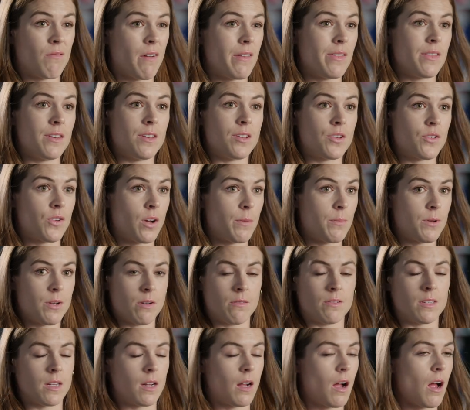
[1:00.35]
read the description,
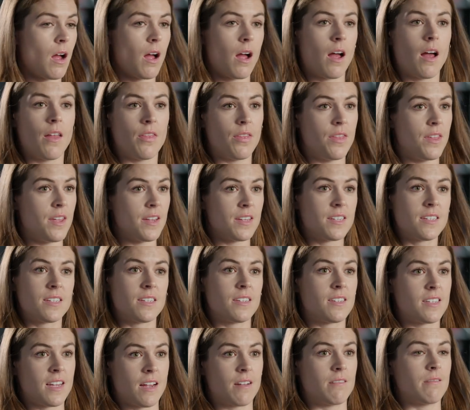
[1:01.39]
I was like, this
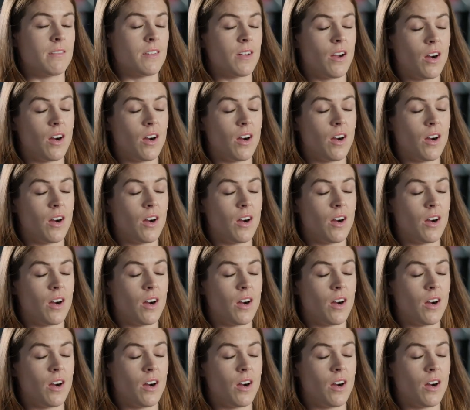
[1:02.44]
sounds